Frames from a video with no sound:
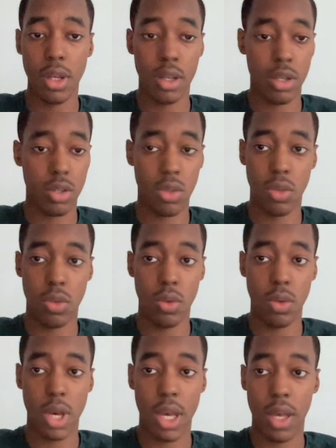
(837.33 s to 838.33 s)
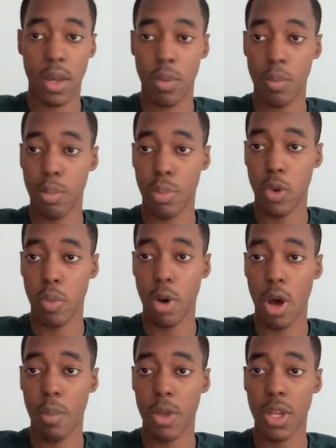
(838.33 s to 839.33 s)
you put
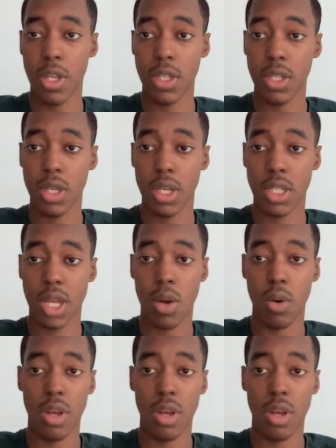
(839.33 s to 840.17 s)
pop-ins, etc.